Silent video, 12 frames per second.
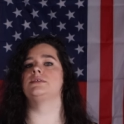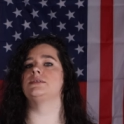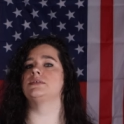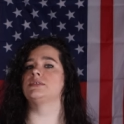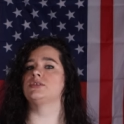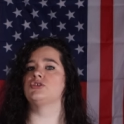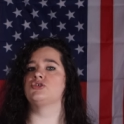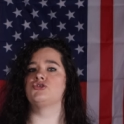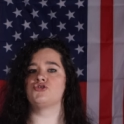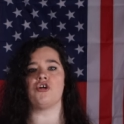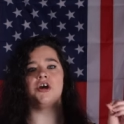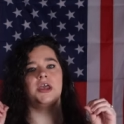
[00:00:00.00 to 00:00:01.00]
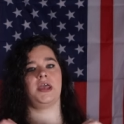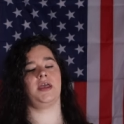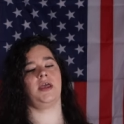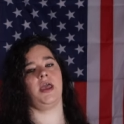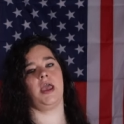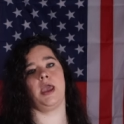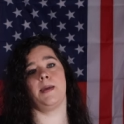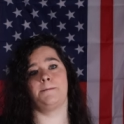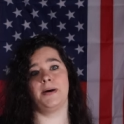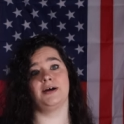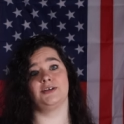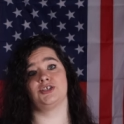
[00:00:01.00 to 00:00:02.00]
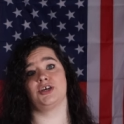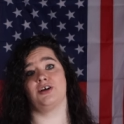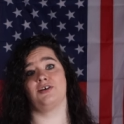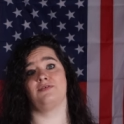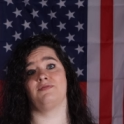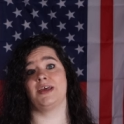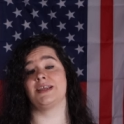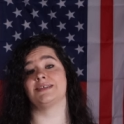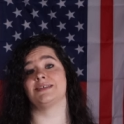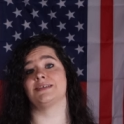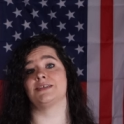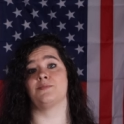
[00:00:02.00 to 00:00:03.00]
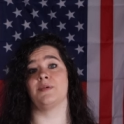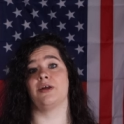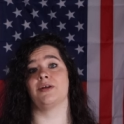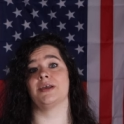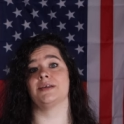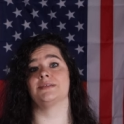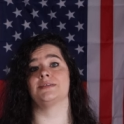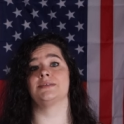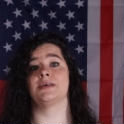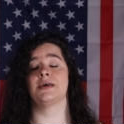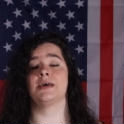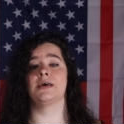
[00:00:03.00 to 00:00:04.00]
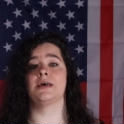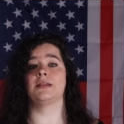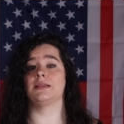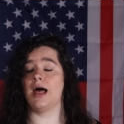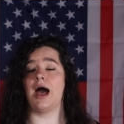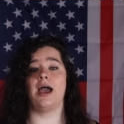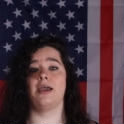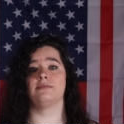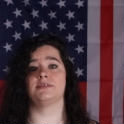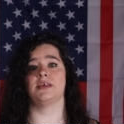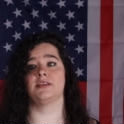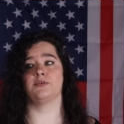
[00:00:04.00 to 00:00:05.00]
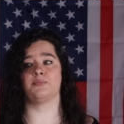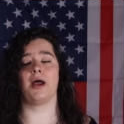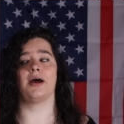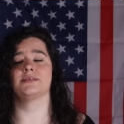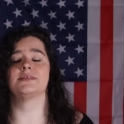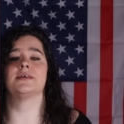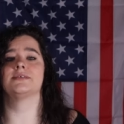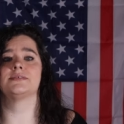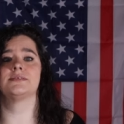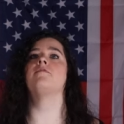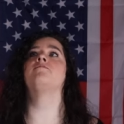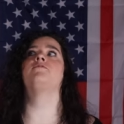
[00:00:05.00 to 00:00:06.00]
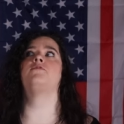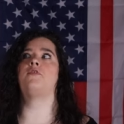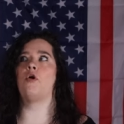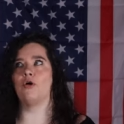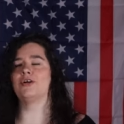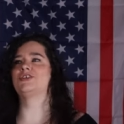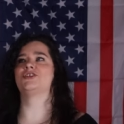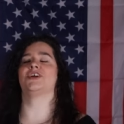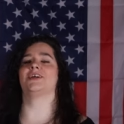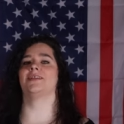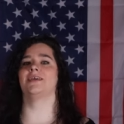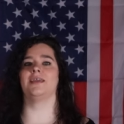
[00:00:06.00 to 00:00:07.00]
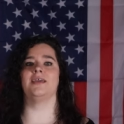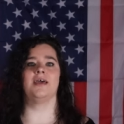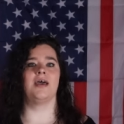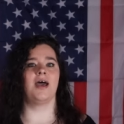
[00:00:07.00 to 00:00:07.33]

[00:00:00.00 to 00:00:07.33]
destroy destroying a bunch of innocent Americans' lives in the process. Unfortunately,